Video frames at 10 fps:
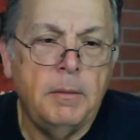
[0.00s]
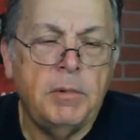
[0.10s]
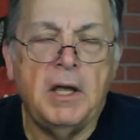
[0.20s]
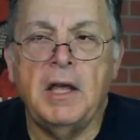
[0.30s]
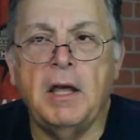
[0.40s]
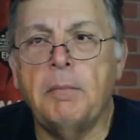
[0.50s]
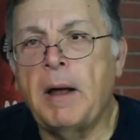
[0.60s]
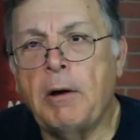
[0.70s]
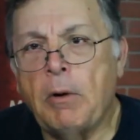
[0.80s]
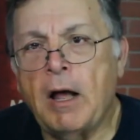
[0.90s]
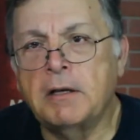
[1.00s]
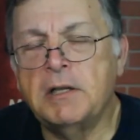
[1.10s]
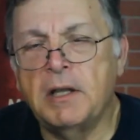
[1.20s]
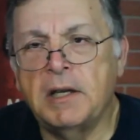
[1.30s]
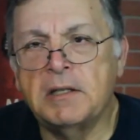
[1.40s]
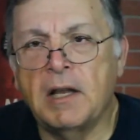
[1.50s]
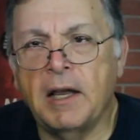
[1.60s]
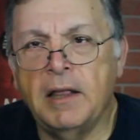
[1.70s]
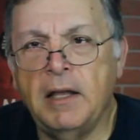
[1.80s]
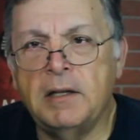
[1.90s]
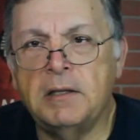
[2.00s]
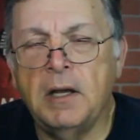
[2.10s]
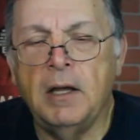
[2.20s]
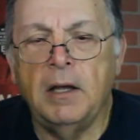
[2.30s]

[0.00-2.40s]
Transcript: being hit by rocks and things like this.